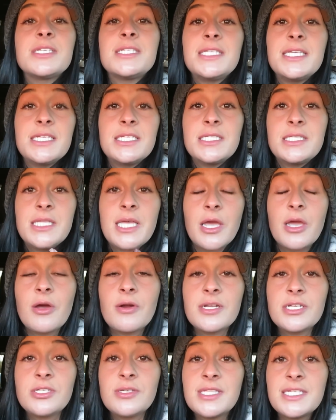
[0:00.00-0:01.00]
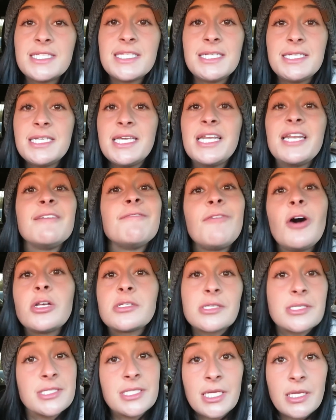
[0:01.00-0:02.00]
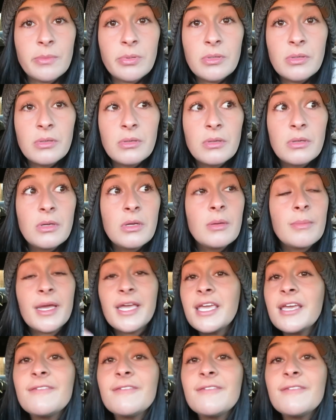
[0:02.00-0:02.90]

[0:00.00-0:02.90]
to do the CT and he falls asleep. My